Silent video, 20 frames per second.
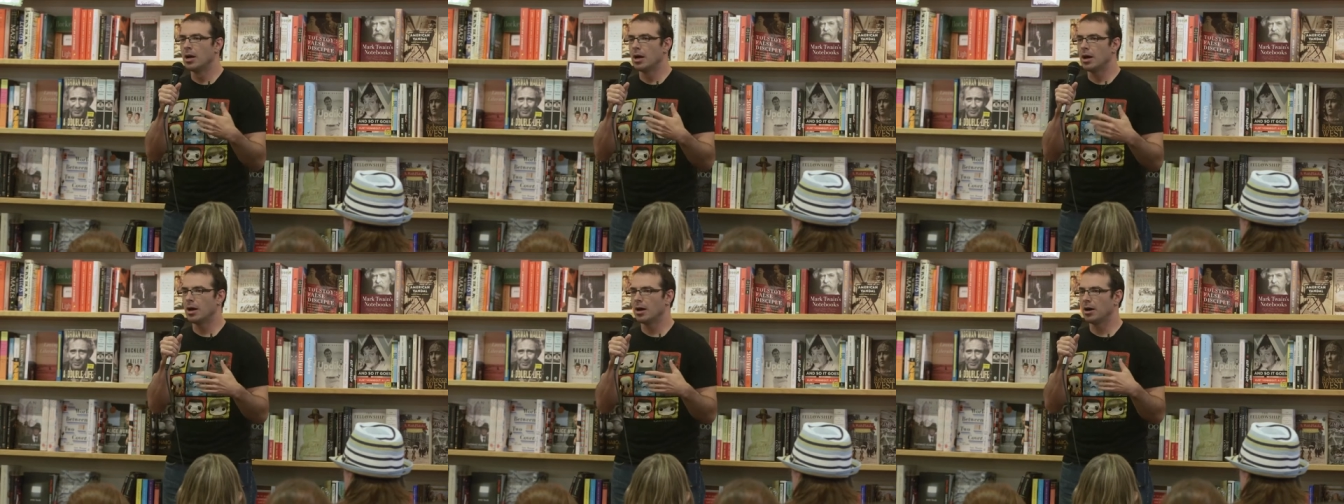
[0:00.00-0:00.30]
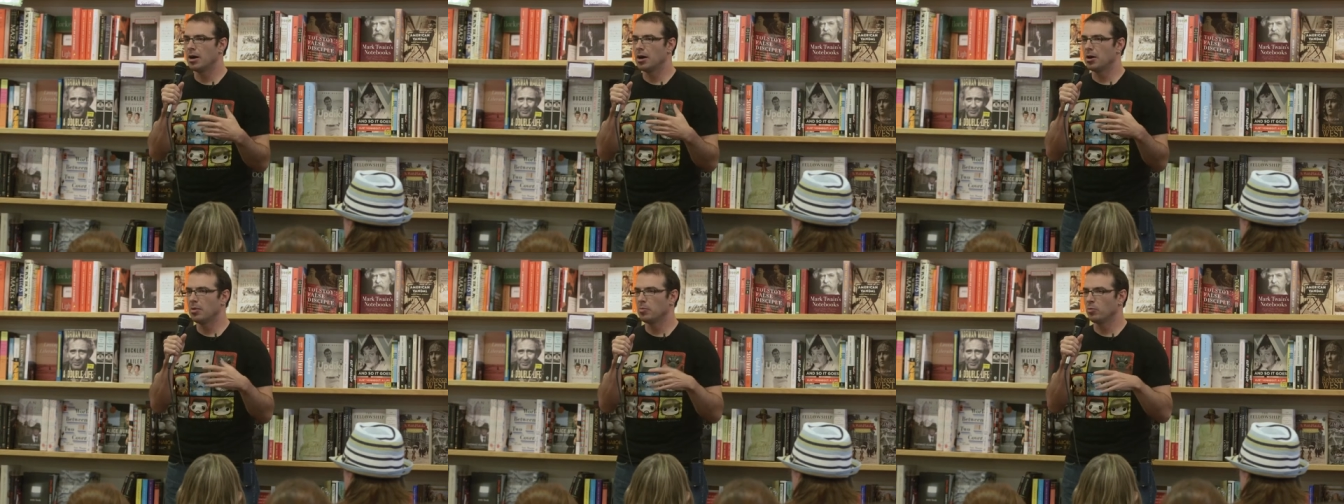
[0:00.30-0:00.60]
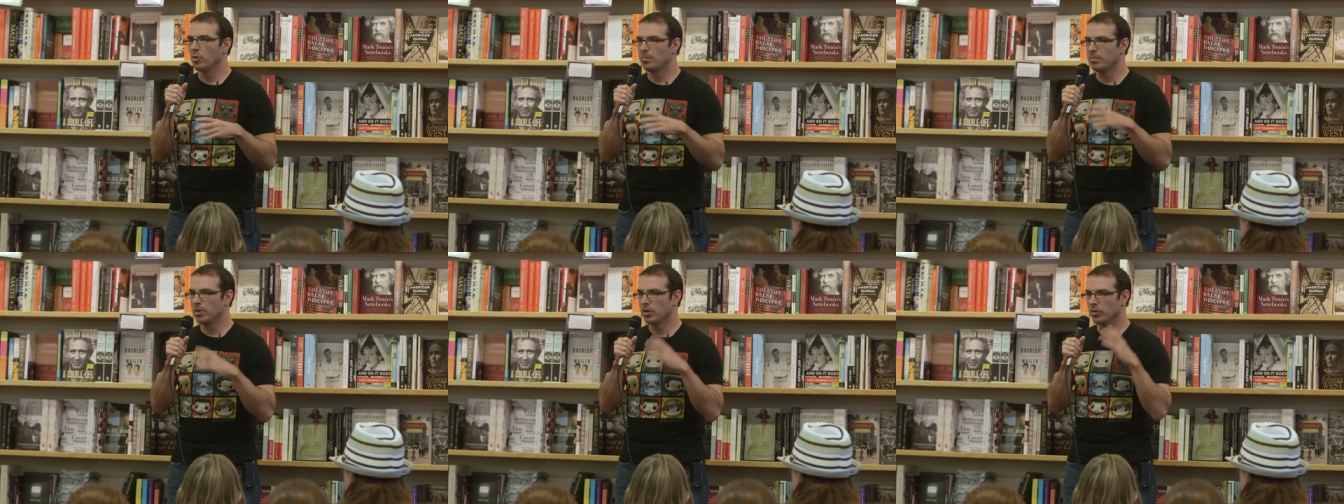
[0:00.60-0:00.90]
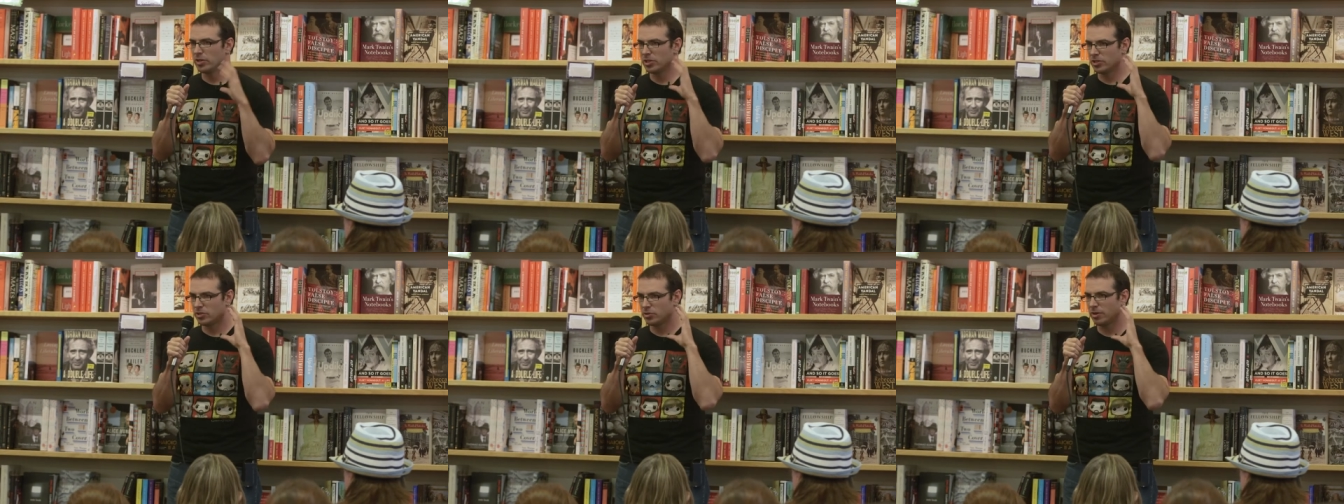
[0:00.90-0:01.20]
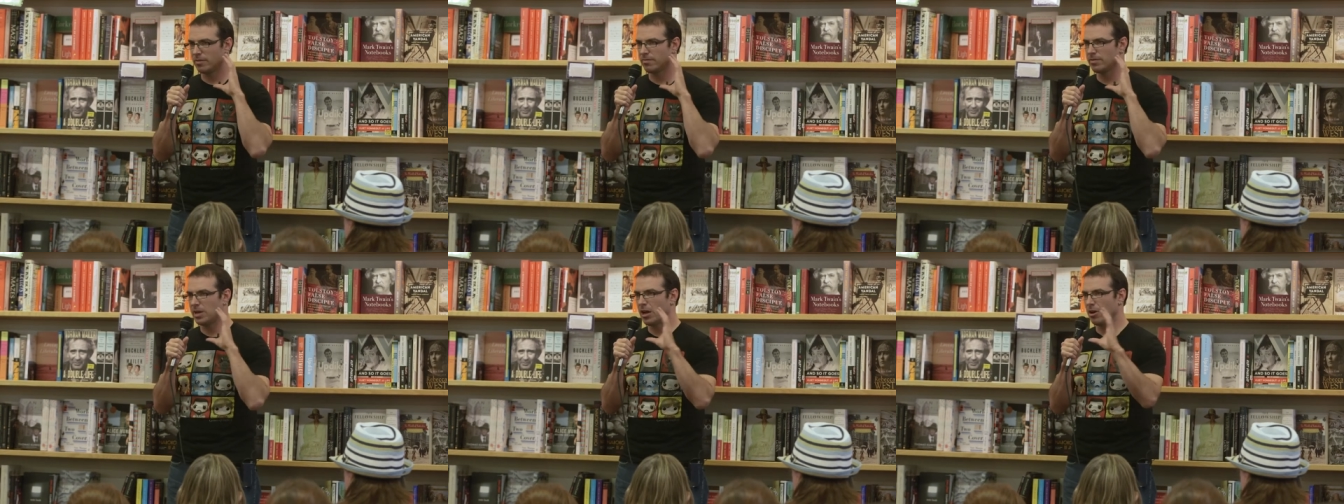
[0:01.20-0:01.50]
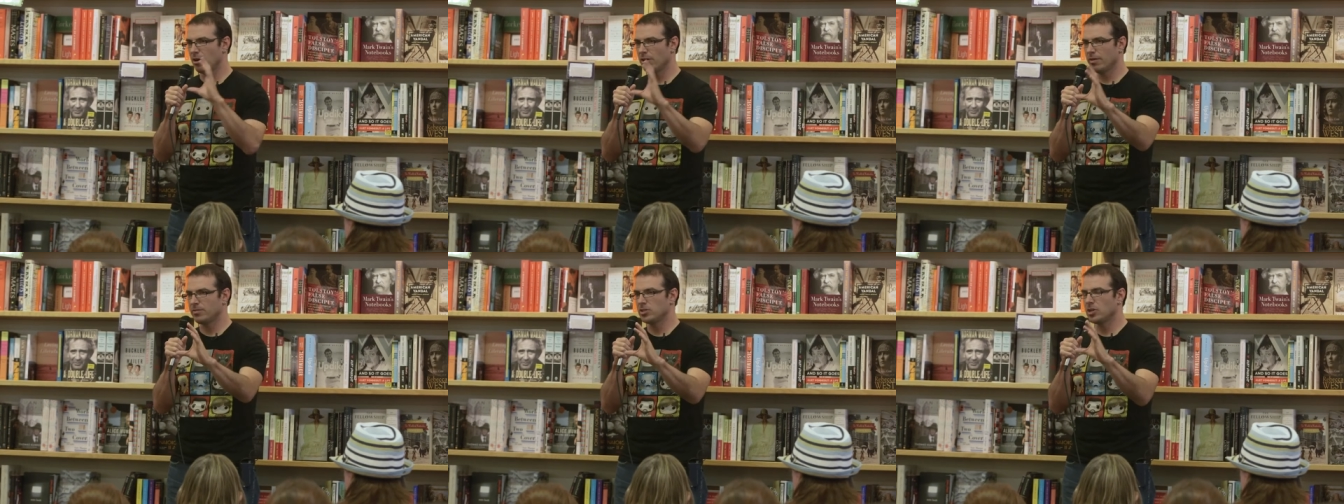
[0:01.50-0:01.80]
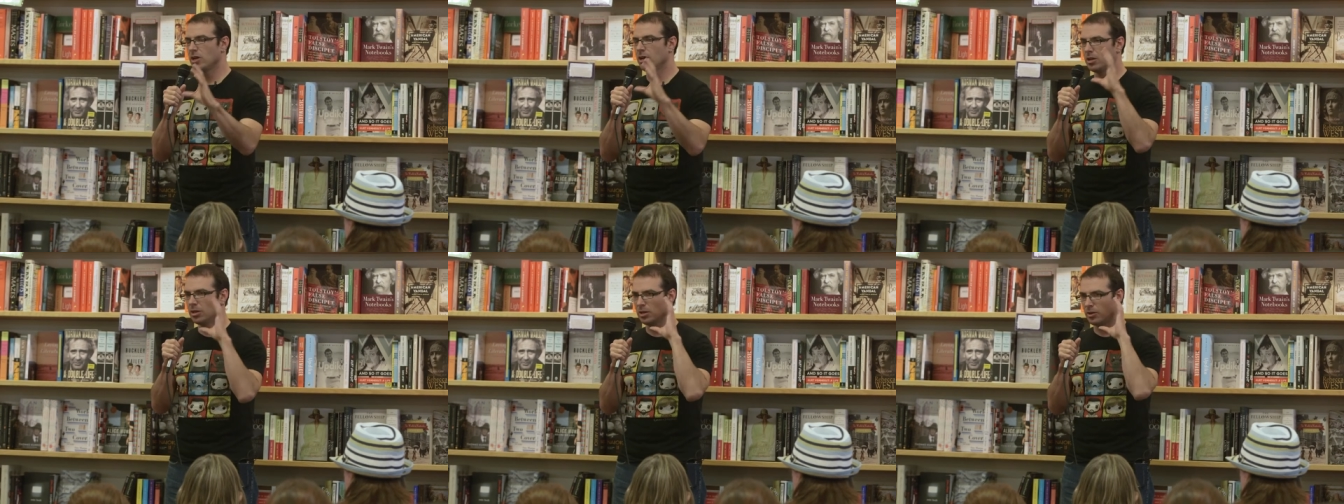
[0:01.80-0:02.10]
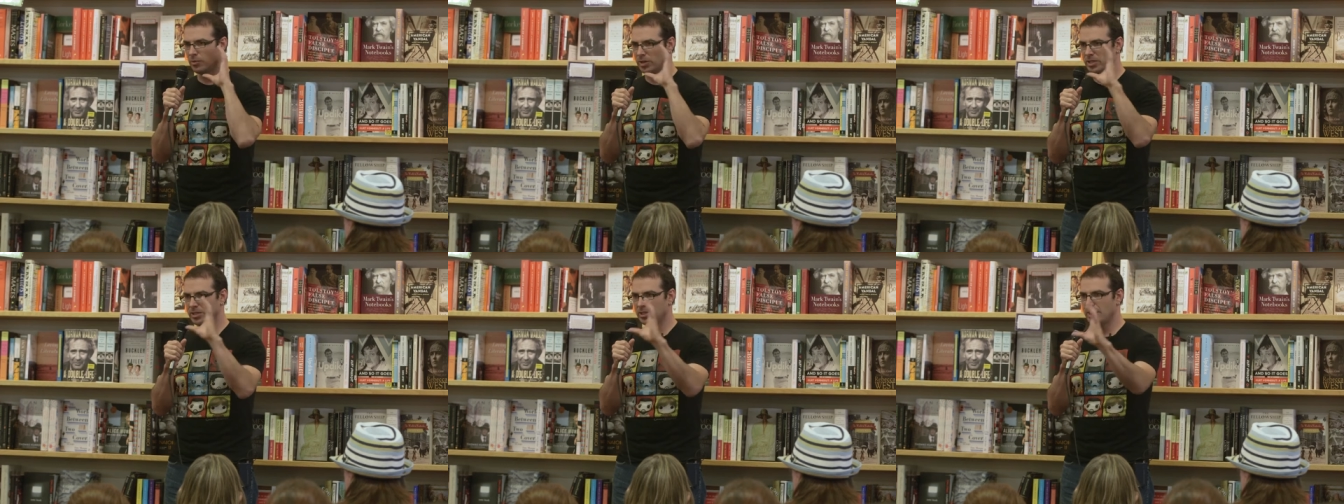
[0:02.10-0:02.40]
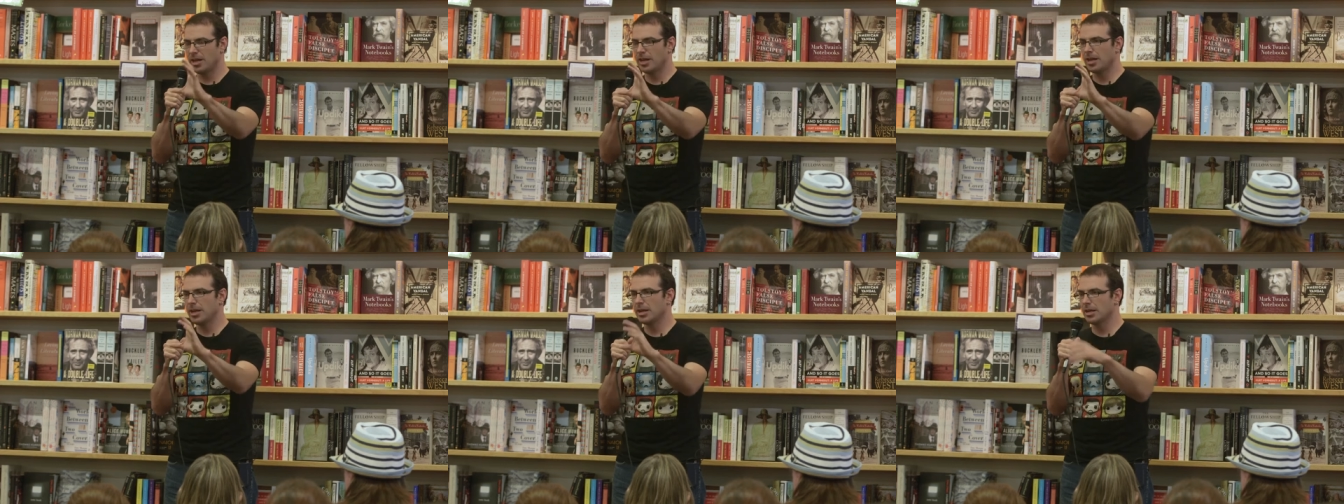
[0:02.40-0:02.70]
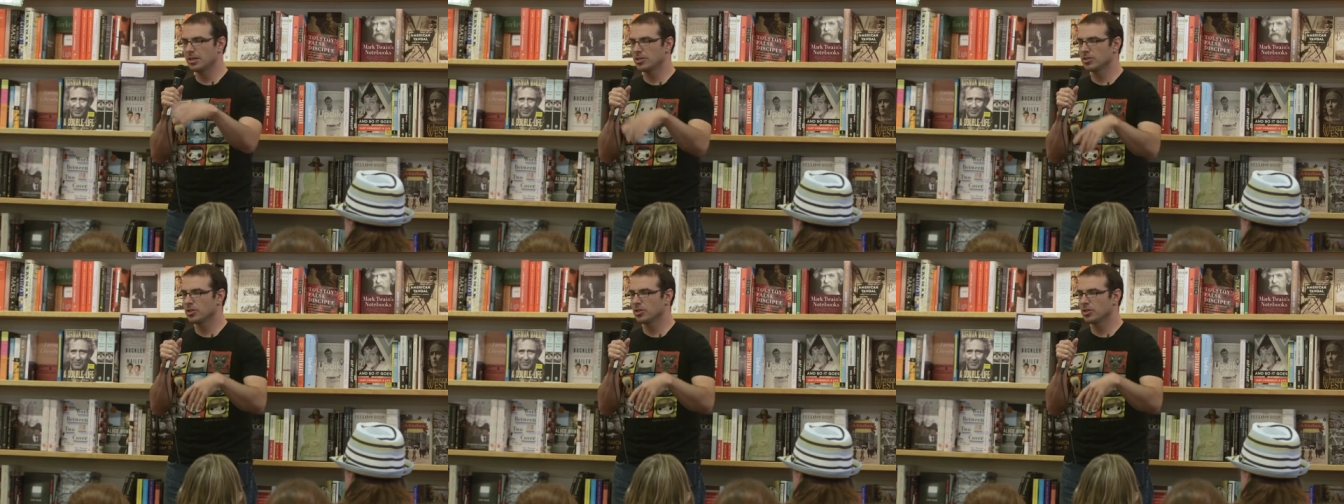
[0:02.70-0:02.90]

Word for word: Um, we build this sort of narrative tunnel and we stay in it.